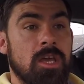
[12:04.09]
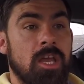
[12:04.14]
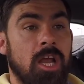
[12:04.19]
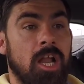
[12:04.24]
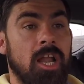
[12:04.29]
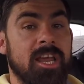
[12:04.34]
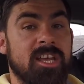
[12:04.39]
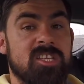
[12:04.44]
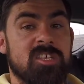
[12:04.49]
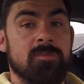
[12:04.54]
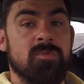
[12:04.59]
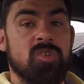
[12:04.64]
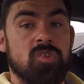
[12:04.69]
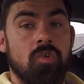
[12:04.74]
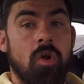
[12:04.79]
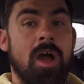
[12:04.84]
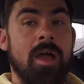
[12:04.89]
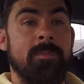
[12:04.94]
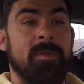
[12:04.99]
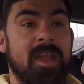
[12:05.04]
Click
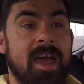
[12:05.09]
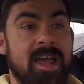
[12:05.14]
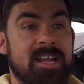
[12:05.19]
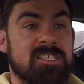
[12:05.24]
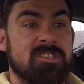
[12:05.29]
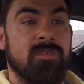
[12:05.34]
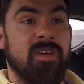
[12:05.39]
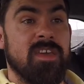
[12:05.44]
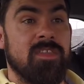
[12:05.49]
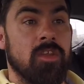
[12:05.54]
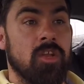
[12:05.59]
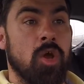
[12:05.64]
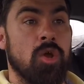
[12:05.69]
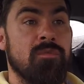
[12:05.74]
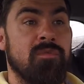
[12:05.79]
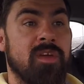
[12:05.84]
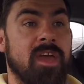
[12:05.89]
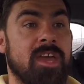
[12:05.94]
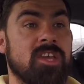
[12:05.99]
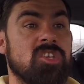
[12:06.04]
subscribe and activate the
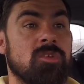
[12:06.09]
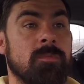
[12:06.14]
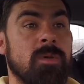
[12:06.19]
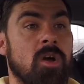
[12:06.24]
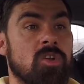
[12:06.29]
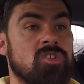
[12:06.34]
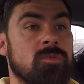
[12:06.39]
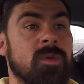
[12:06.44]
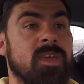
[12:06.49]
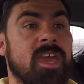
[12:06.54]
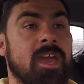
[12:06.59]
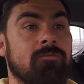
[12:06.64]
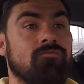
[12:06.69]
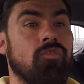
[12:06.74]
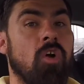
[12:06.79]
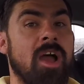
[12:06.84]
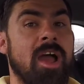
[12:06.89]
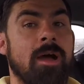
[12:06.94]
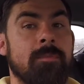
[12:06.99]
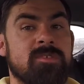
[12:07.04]
notification bell to be kept
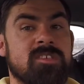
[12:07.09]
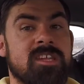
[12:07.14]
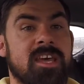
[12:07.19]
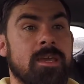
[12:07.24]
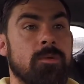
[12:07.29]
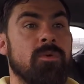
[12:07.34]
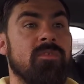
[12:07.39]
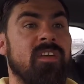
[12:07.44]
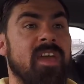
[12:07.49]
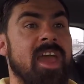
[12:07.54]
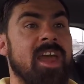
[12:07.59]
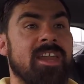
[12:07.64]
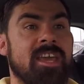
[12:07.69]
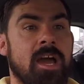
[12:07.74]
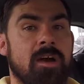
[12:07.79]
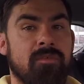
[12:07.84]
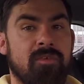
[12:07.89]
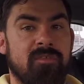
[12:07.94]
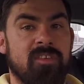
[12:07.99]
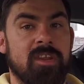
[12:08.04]
right up to date with any
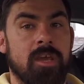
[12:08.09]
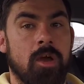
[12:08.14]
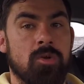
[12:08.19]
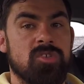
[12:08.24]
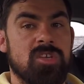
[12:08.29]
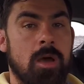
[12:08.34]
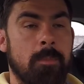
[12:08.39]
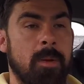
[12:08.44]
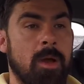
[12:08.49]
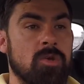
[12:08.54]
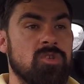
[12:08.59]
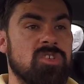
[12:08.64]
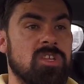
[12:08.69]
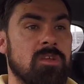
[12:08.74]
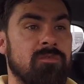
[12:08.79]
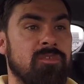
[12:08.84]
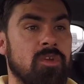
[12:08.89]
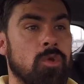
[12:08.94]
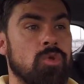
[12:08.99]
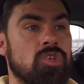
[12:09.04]
other videos that I post in
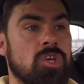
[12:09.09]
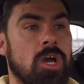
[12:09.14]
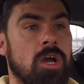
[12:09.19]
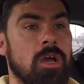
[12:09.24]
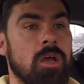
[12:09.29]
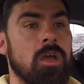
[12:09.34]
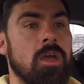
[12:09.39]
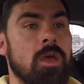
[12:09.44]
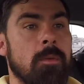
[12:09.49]
the future.